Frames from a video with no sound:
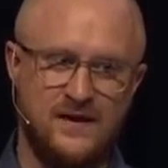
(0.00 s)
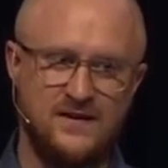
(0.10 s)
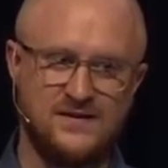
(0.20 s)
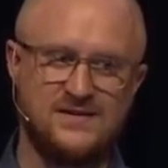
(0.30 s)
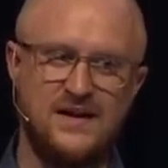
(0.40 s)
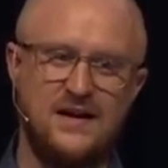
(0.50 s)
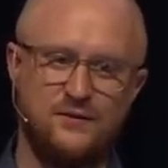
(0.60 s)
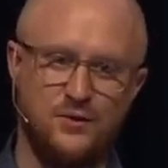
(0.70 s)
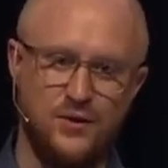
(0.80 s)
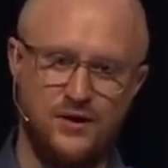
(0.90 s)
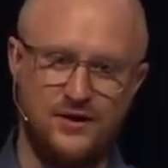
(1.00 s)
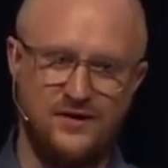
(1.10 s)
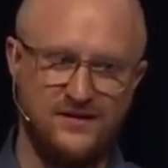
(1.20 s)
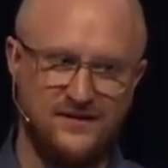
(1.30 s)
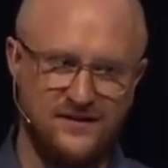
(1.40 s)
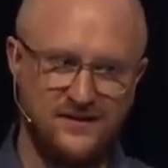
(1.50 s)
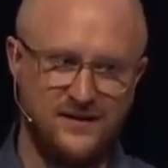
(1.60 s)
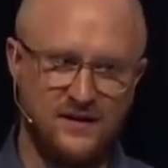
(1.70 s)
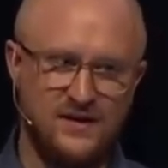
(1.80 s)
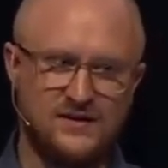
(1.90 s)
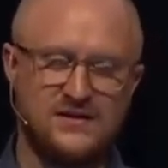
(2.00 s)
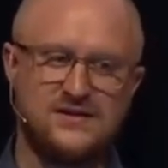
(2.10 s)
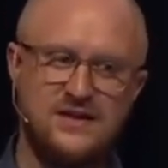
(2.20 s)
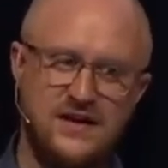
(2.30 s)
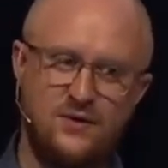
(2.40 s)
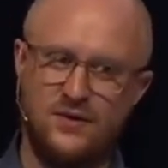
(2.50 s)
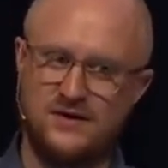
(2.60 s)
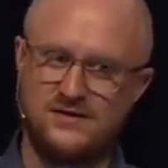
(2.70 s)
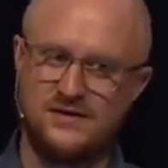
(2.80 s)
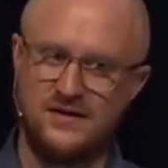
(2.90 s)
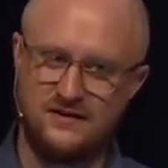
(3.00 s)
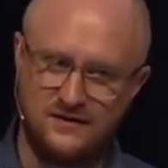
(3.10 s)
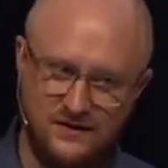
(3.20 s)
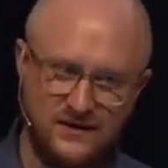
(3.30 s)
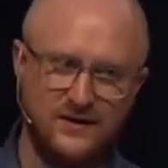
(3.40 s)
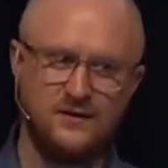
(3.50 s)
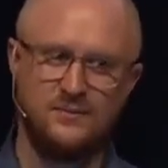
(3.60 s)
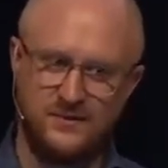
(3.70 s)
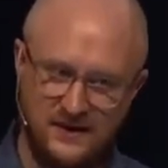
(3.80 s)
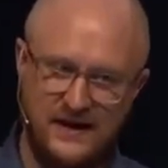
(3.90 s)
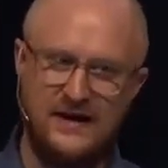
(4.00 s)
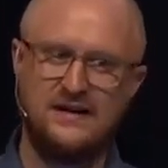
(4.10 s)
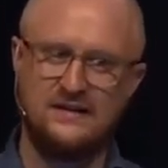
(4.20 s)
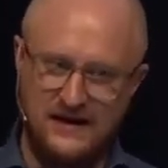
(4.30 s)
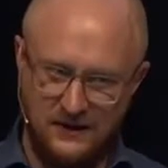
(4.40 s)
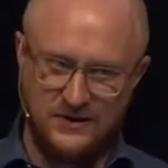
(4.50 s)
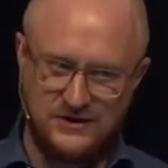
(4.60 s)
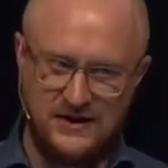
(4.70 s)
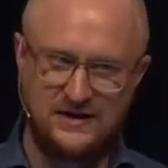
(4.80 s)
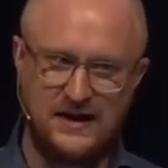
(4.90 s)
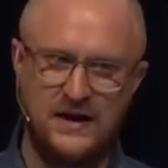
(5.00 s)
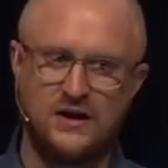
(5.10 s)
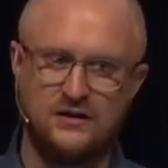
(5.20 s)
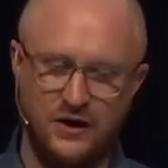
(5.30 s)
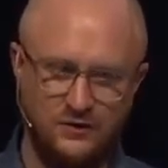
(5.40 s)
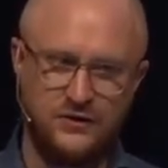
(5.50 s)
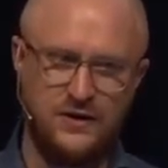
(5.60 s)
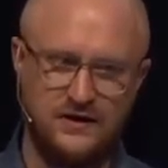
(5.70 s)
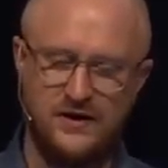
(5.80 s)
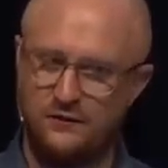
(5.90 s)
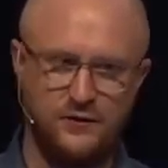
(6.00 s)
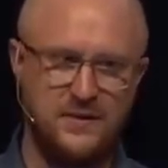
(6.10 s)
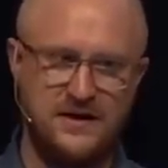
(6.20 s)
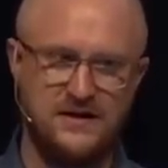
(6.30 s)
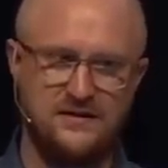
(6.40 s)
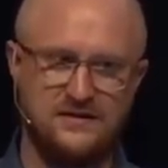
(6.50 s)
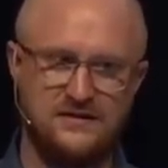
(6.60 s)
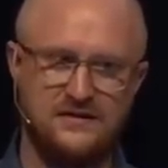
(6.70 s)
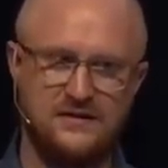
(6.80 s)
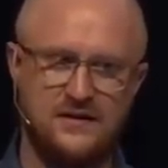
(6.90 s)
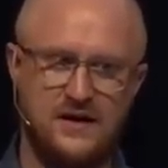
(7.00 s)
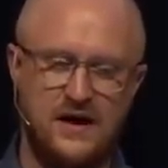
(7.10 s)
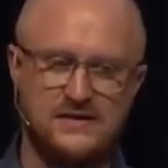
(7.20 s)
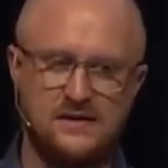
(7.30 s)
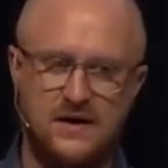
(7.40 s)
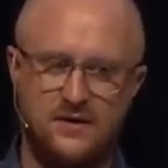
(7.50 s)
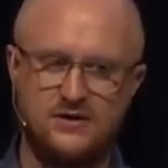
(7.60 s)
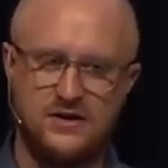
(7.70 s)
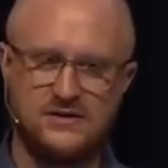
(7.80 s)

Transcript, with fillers: and the study of the word to see when in clear, plain language like that, don't do it, don't forbid it. And somehow it